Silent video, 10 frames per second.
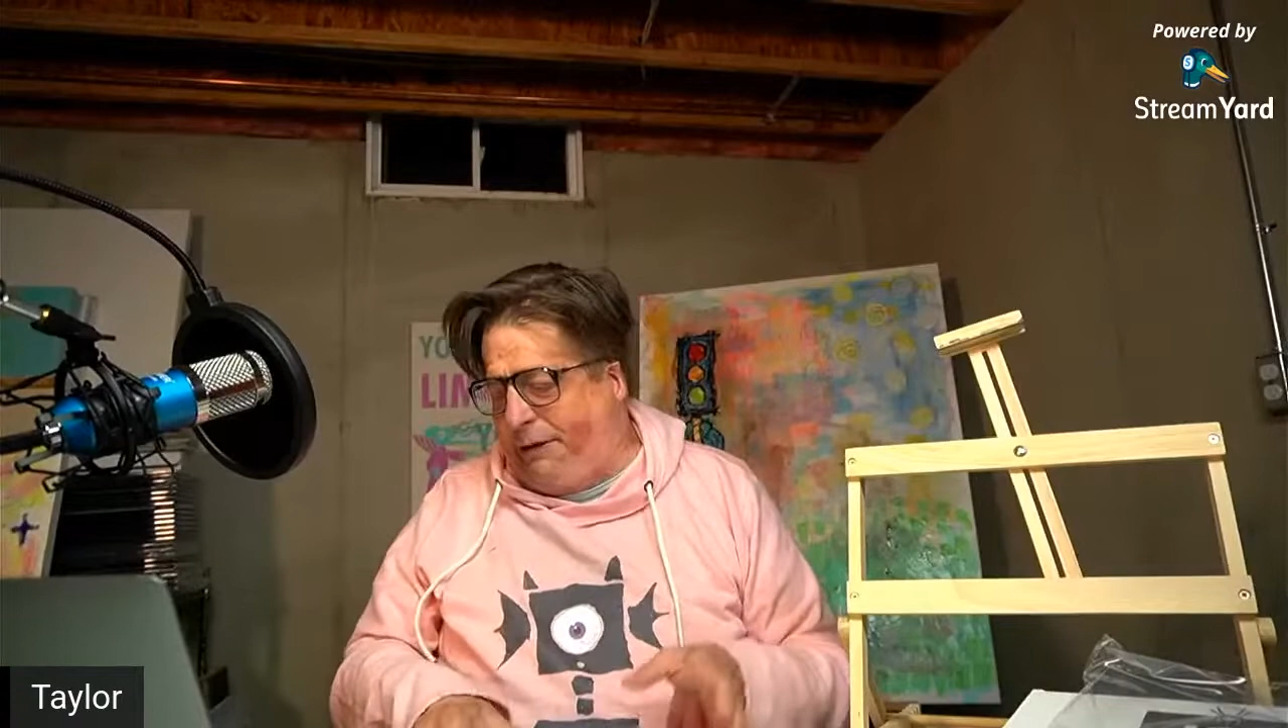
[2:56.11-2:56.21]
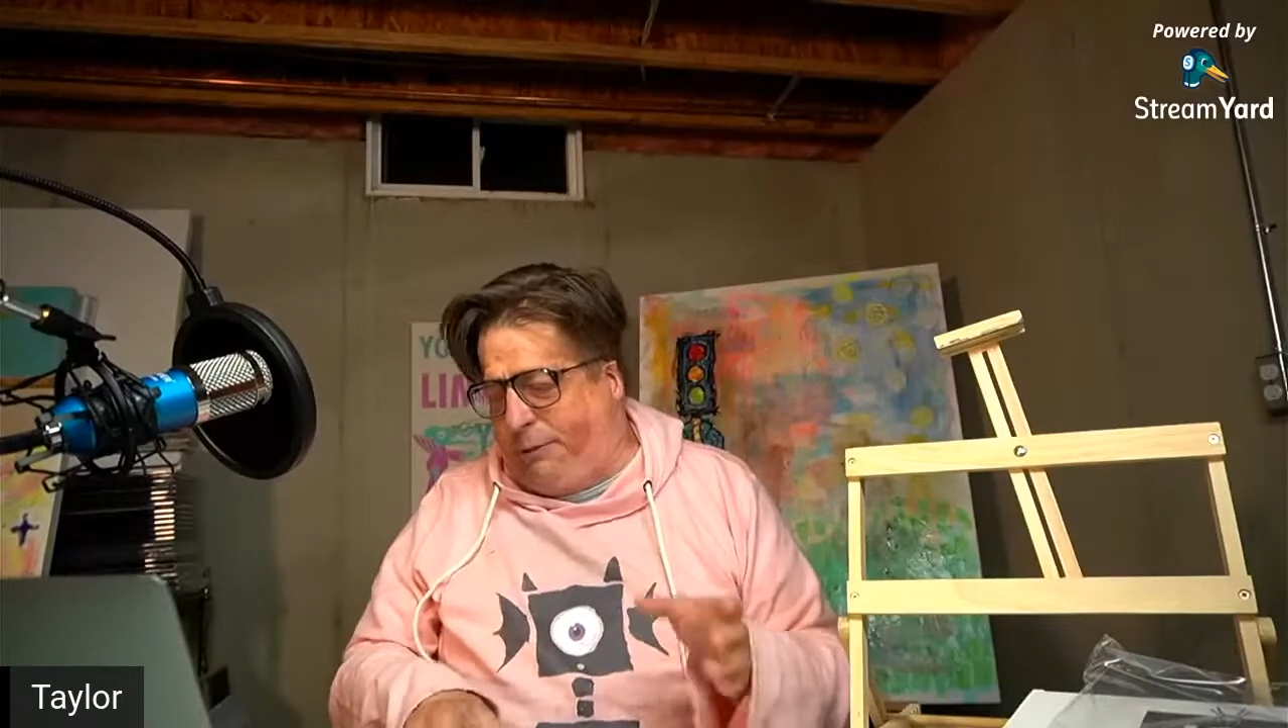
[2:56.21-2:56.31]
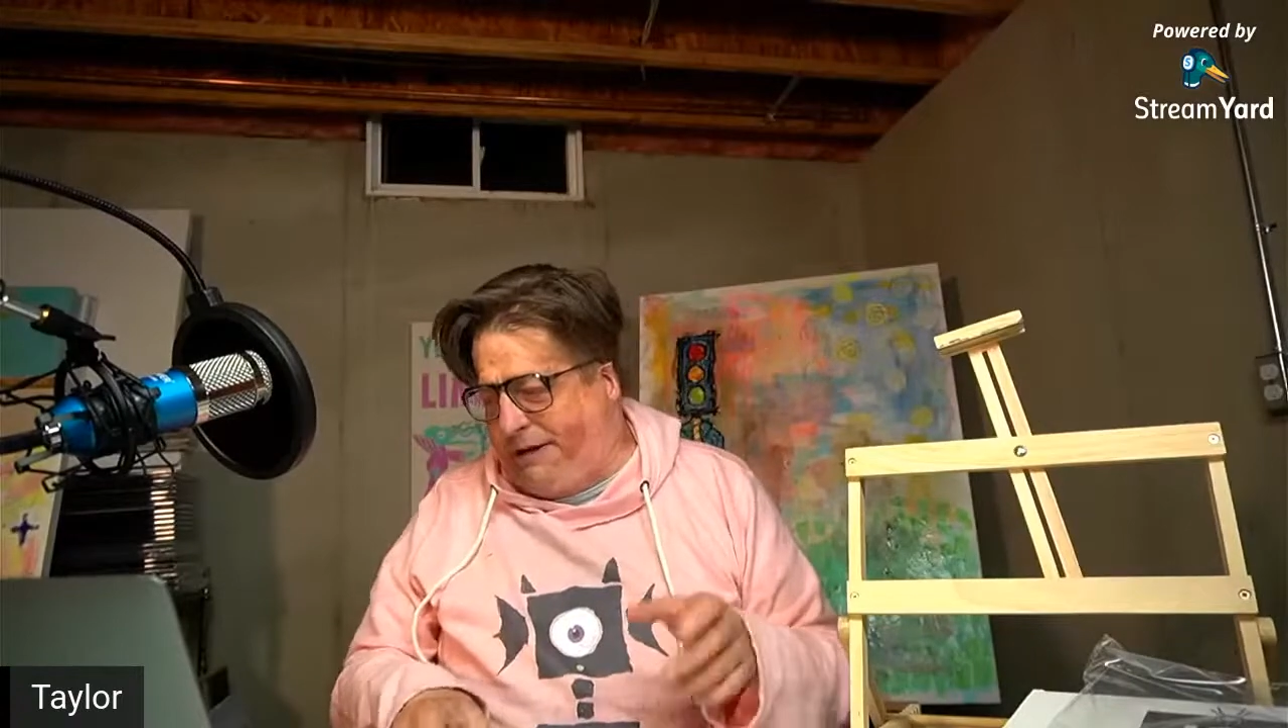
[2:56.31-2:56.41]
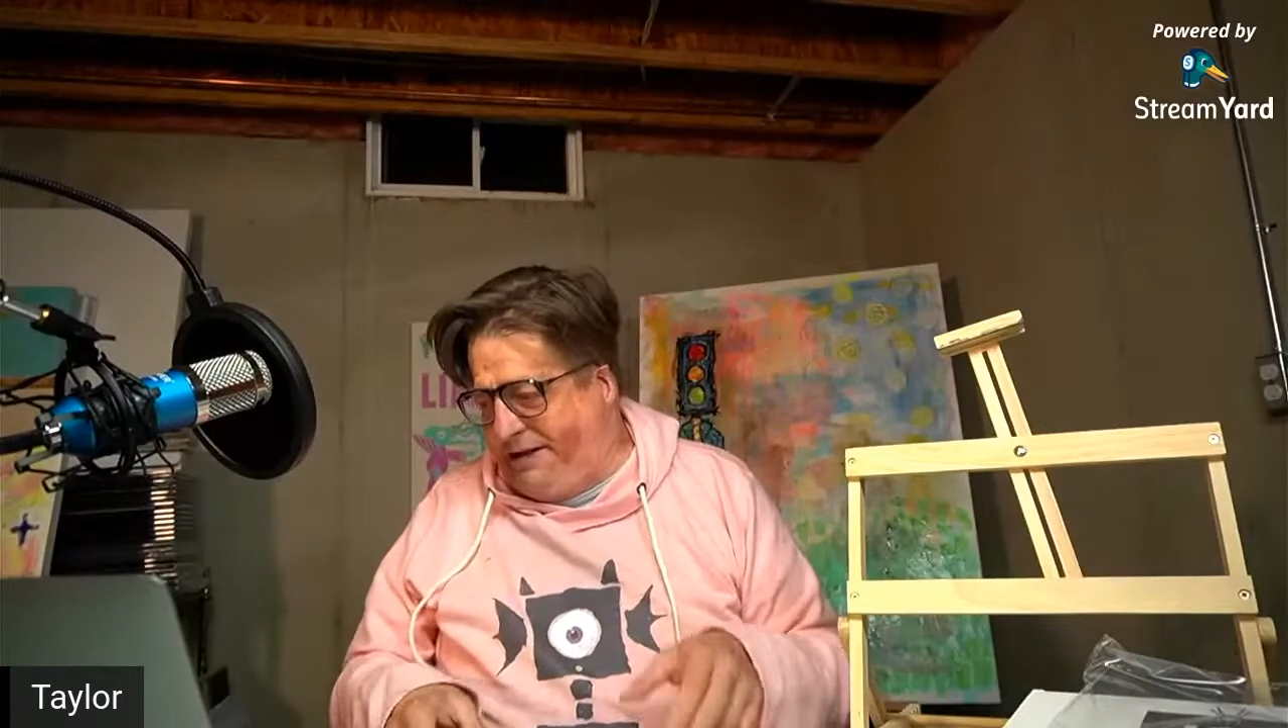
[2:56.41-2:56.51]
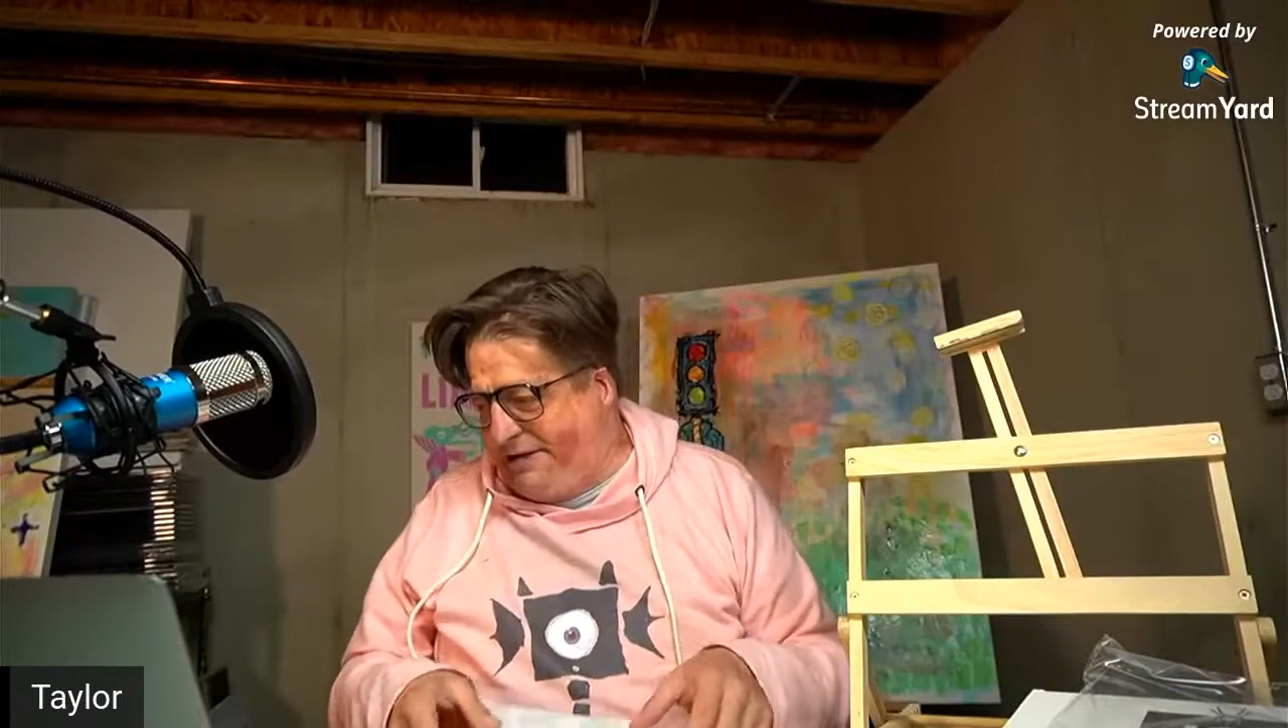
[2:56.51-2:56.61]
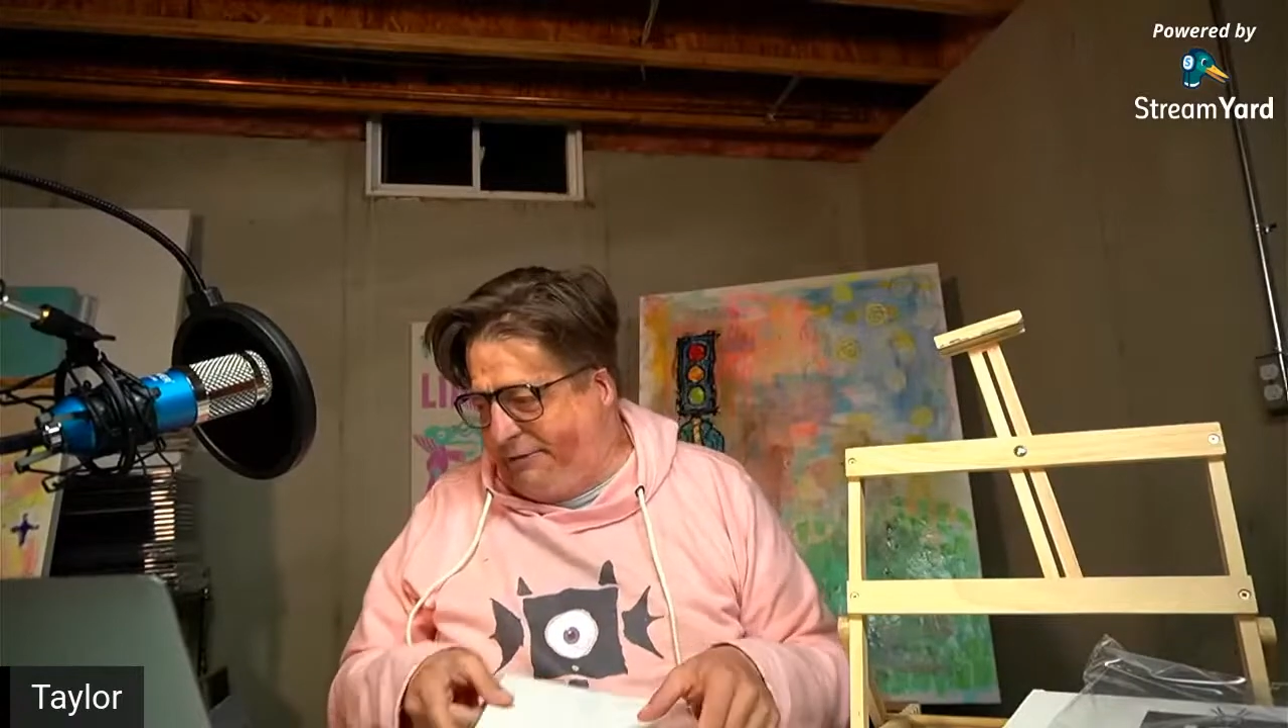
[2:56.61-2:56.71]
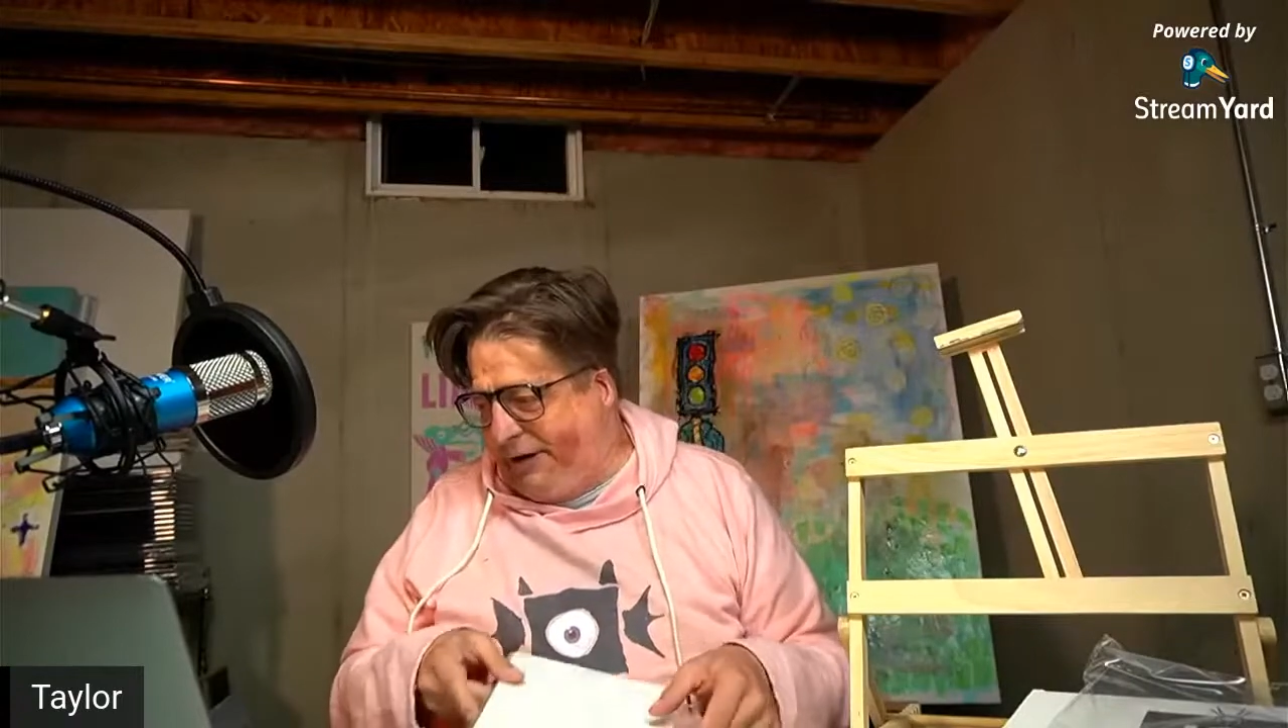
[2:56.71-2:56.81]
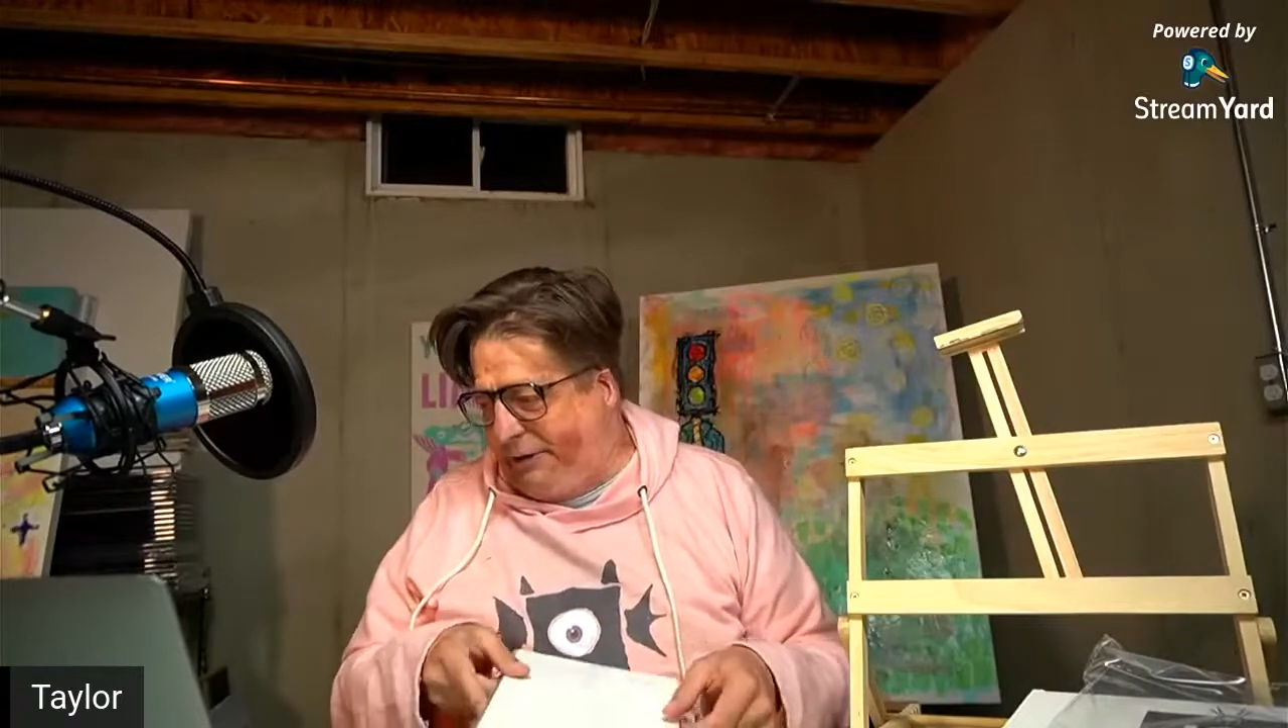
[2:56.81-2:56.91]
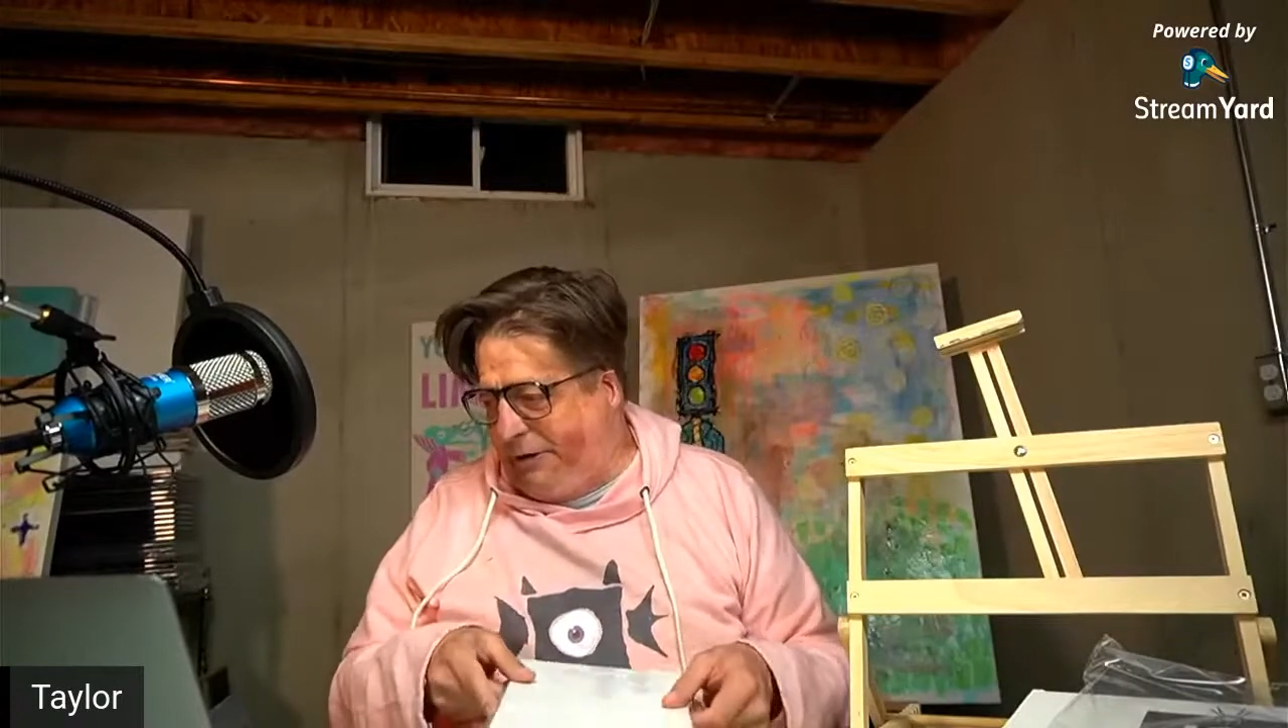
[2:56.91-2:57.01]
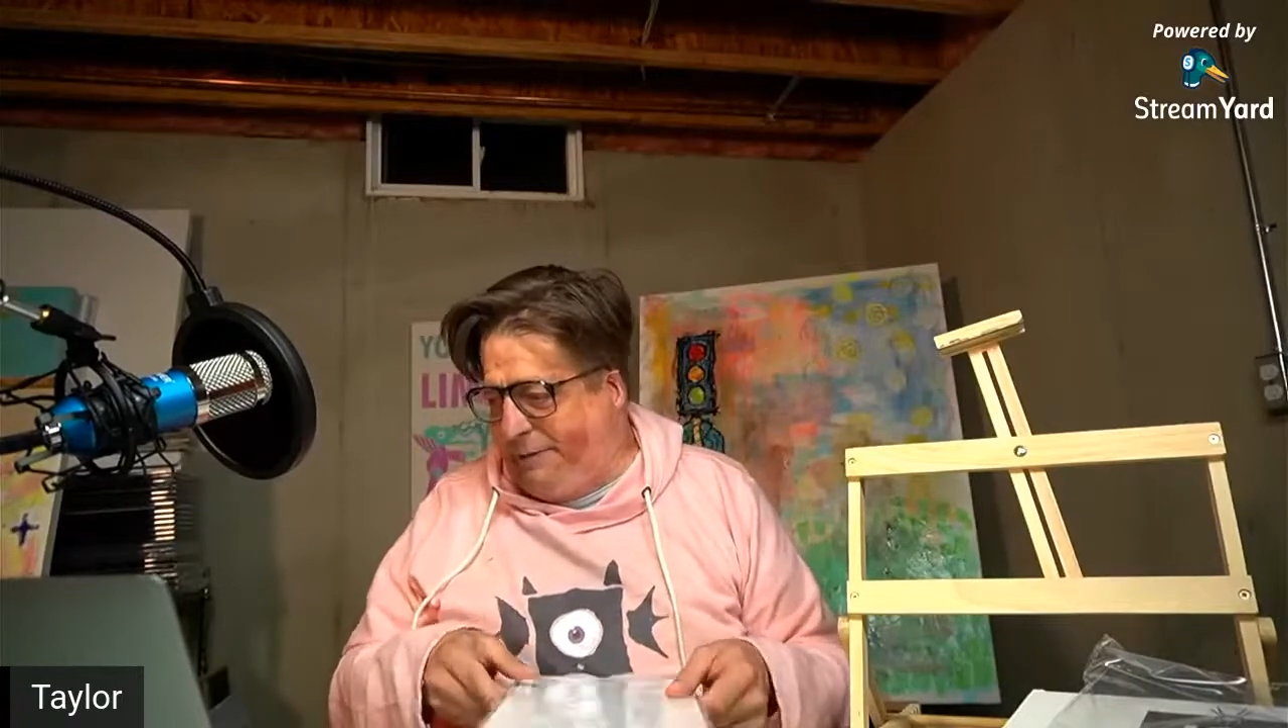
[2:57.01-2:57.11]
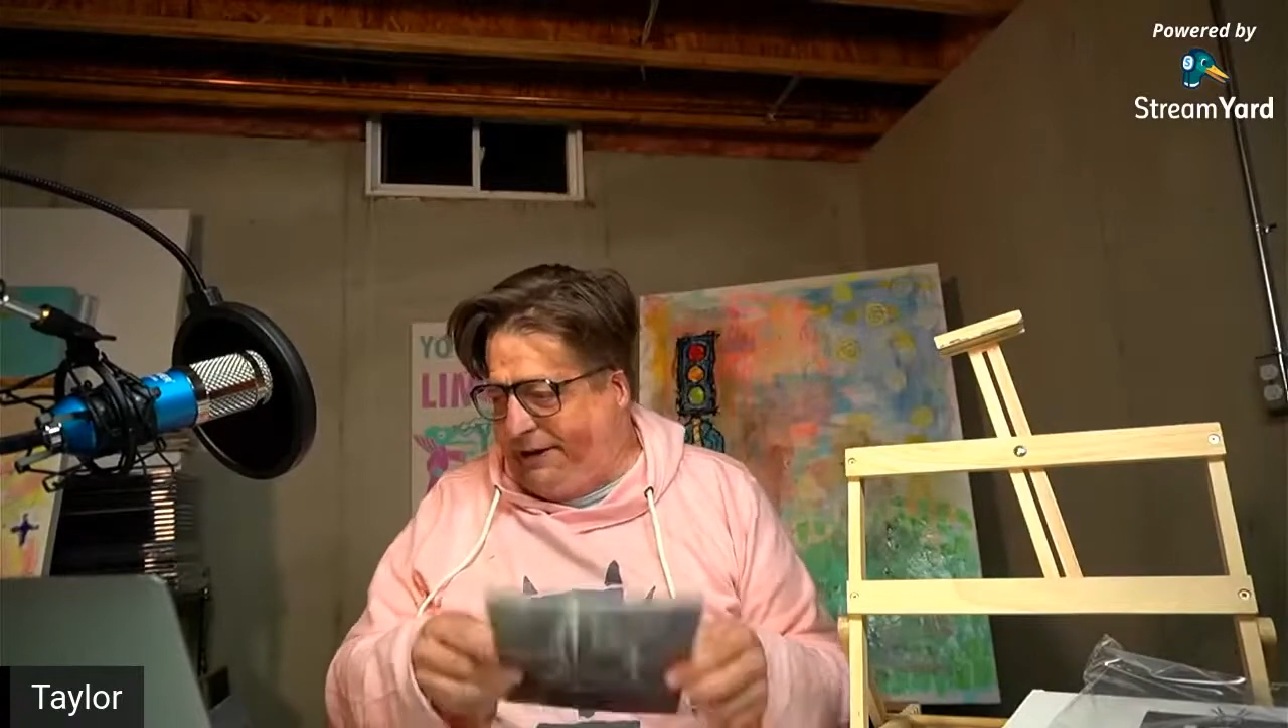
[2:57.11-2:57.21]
opened these in the wrong order, but